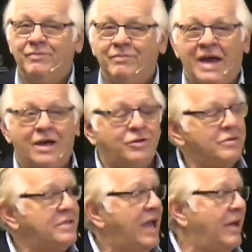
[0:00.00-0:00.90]

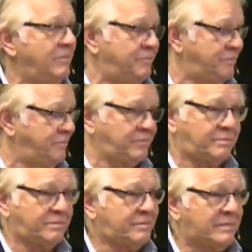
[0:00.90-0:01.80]
Matthew said,
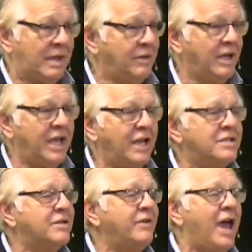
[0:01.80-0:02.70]
the
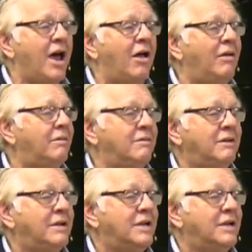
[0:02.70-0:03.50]
gates of hell